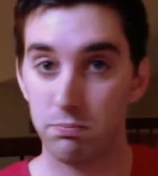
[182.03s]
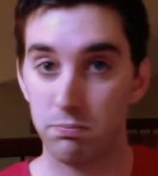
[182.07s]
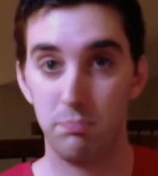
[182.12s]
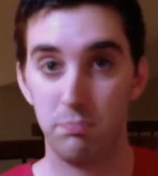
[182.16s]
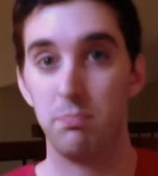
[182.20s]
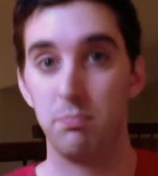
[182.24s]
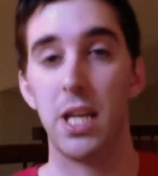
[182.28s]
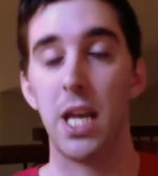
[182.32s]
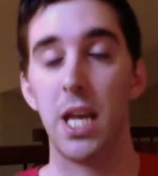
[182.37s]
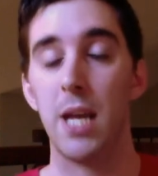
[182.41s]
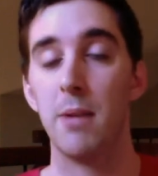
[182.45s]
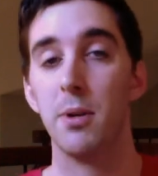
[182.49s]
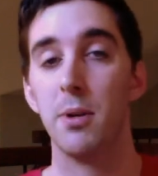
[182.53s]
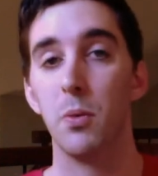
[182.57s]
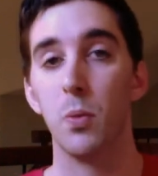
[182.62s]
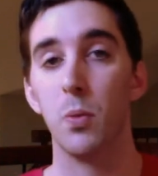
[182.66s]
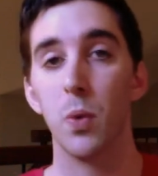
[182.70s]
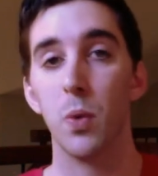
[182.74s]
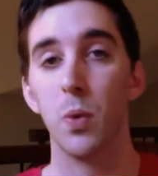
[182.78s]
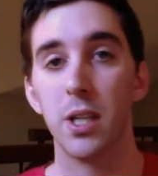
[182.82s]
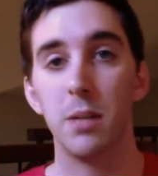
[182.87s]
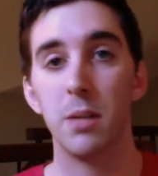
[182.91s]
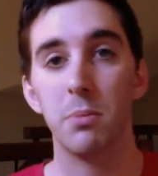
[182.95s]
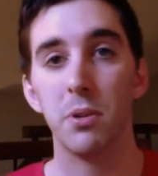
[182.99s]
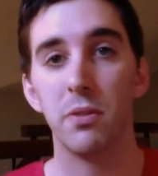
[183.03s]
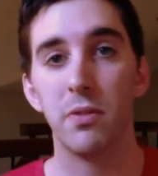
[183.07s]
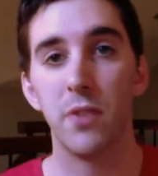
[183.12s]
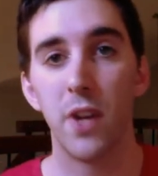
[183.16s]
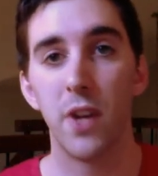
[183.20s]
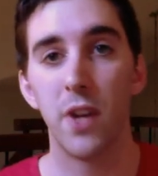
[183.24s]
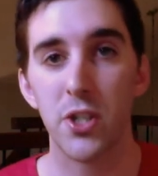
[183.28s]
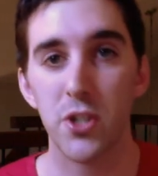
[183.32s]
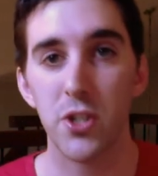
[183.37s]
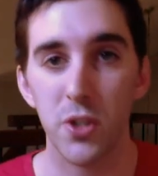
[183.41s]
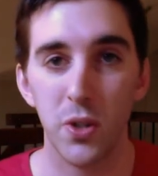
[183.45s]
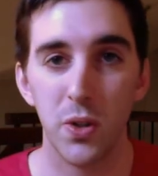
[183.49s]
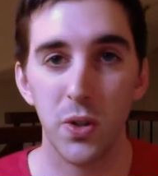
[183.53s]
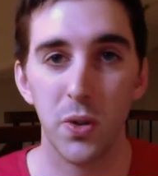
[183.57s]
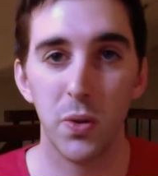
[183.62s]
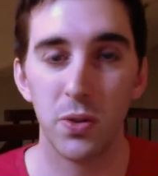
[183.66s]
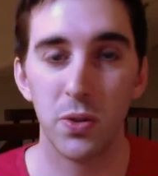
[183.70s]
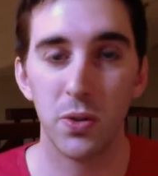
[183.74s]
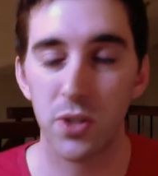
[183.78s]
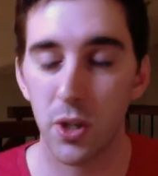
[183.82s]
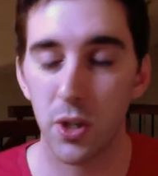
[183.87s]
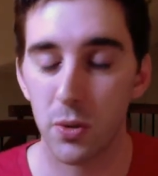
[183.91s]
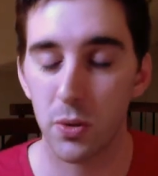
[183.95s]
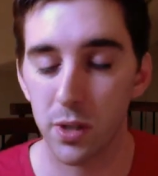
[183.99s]
became a working professional,
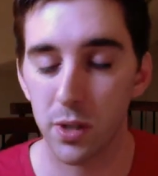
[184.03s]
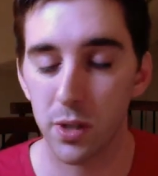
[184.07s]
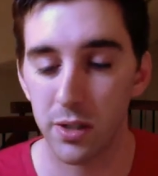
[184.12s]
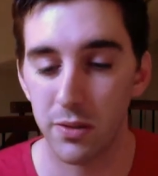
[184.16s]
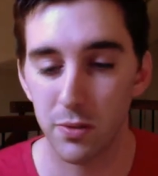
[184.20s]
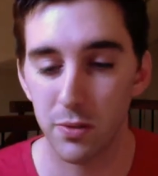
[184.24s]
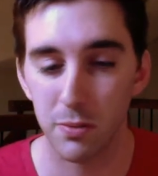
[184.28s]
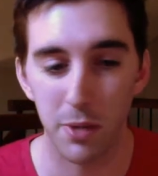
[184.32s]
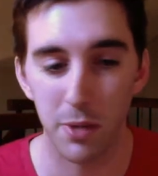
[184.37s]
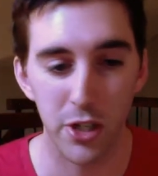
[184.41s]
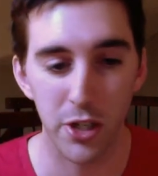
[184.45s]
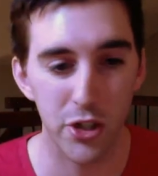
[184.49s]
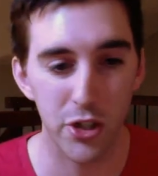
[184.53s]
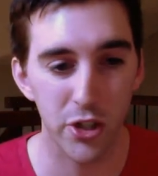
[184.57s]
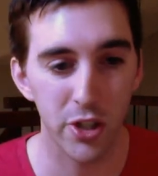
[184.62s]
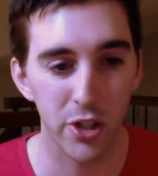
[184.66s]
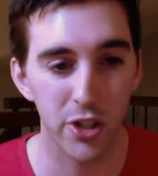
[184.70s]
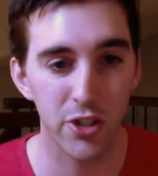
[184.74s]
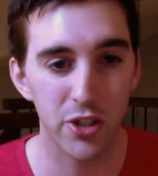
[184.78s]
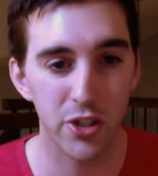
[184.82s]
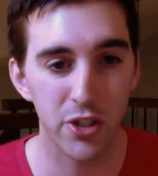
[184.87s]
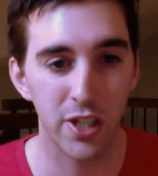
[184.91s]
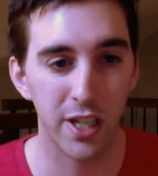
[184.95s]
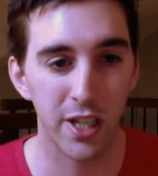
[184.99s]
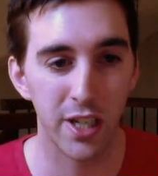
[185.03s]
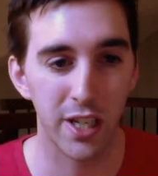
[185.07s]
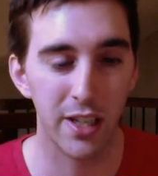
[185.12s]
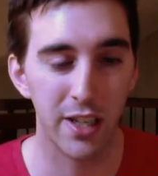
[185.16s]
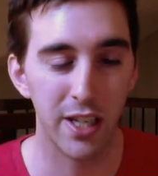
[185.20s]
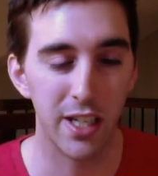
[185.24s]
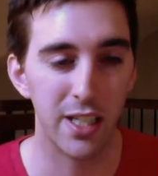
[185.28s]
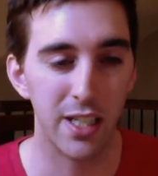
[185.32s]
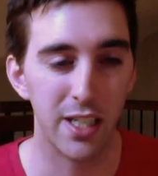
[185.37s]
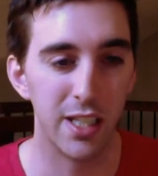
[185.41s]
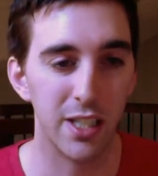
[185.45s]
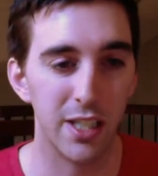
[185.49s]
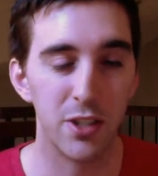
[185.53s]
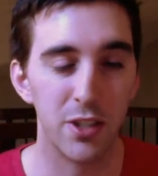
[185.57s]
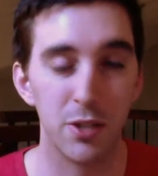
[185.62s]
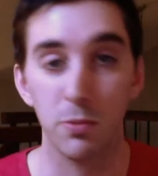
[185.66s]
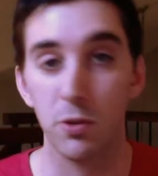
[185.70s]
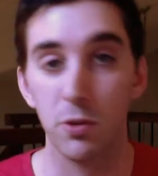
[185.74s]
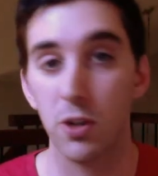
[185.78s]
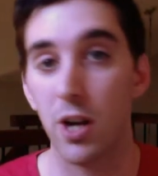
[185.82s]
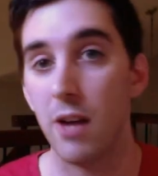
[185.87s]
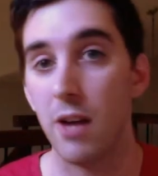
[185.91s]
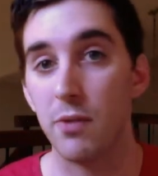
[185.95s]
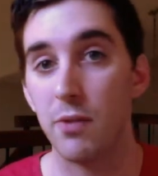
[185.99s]
started working for my church, and they needed some
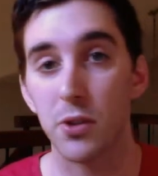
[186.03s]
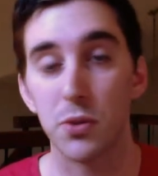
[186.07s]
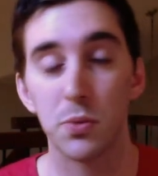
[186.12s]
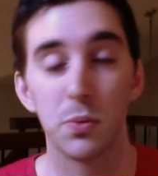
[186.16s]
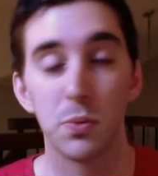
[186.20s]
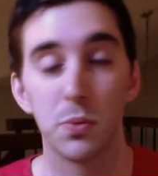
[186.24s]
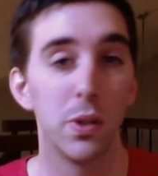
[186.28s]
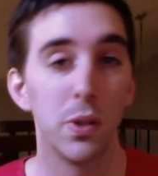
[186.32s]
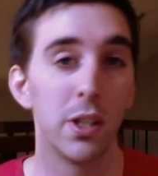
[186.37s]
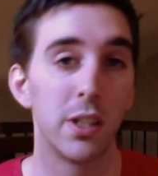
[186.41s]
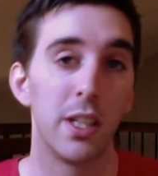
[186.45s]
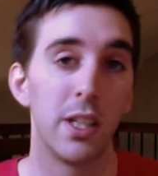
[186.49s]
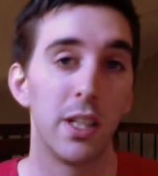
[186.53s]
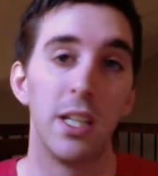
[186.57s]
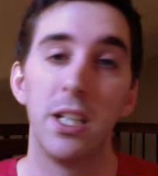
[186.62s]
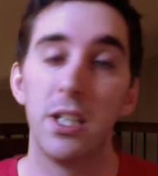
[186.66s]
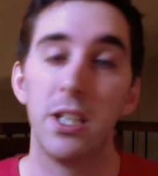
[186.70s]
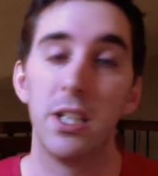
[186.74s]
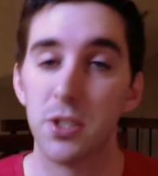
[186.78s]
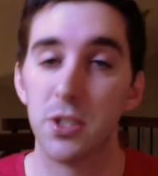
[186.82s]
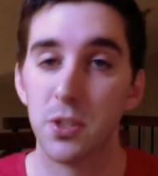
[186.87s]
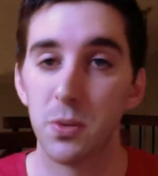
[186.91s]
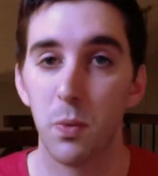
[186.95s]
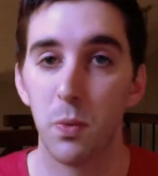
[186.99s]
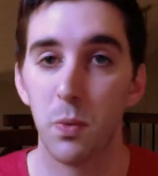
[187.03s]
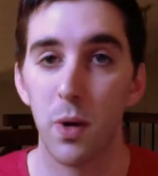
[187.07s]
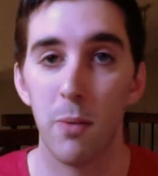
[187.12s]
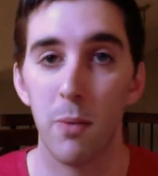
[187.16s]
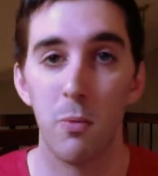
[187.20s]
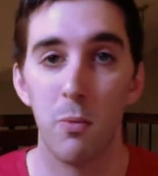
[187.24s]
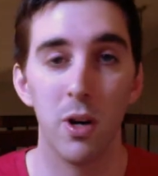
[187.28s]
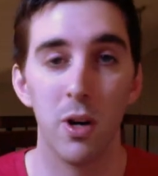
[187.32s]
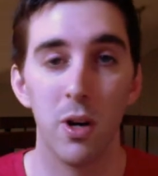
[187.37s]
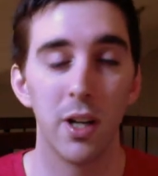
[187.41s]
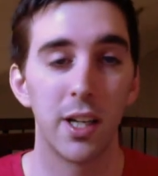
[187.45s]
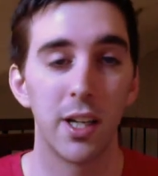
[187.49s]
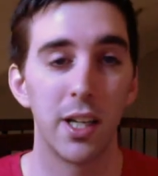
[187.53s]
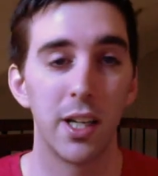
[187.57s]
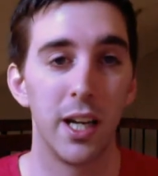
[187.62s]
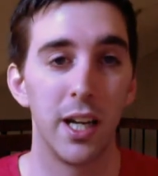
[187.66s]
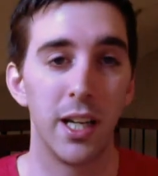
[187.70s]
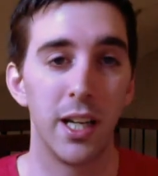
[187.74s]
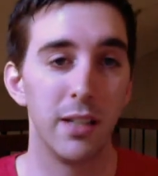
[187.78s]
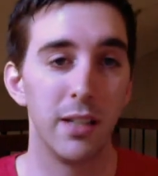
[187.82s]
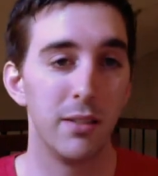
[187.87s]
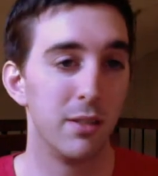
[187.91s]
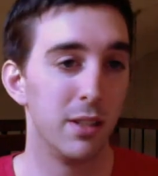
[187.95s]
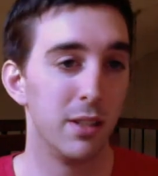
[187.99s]
graphics work, they needed some web work, and
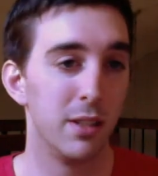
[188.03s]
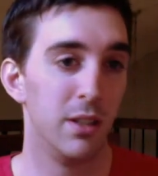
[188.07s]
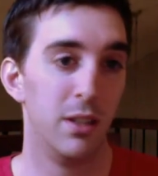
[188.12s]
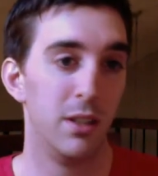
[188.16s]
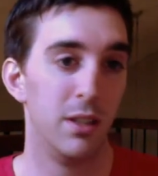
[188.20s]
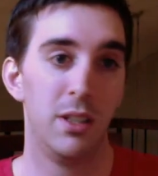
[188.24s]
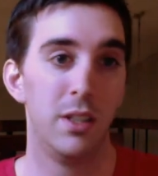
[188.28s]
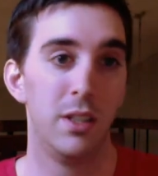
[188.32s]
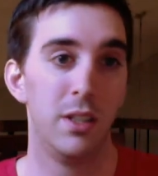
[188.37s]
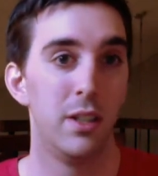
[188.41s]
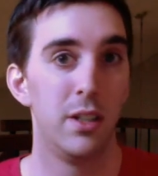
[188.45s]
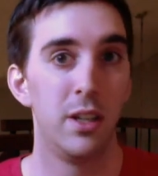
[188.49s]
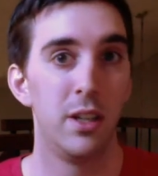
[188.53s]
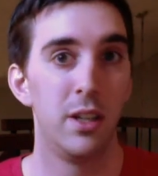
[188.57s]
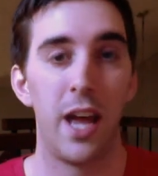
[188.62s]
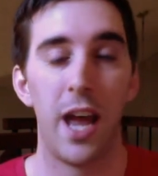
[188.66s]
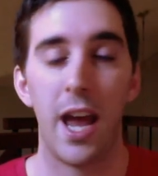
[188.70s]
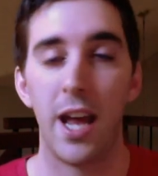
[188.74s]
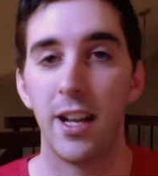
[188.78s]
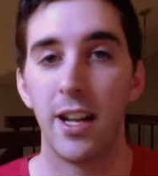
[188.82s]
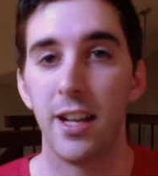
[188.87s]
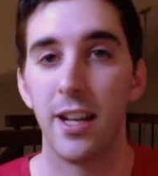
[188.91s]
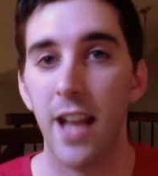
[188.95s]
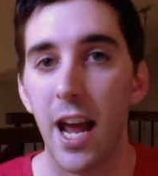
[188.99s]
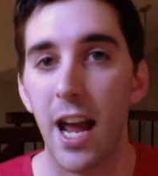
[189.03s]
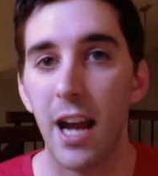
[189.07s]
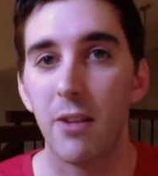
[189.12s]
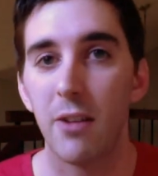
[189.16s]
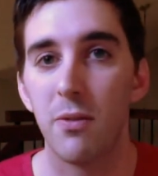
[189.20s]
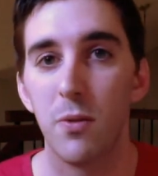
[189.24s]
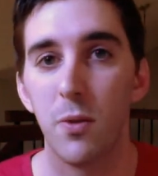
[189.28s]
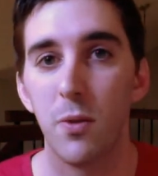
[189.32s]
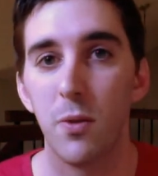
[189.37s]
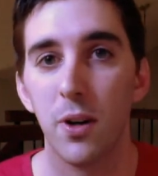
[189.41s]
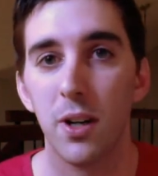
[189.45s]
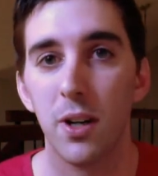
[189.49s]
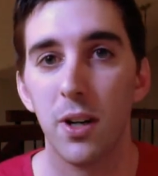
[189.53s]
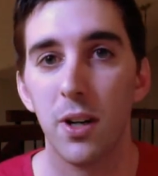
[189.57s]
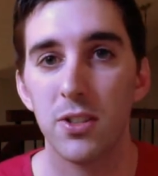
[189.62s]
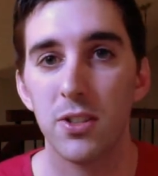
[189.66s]
I had a knack for it.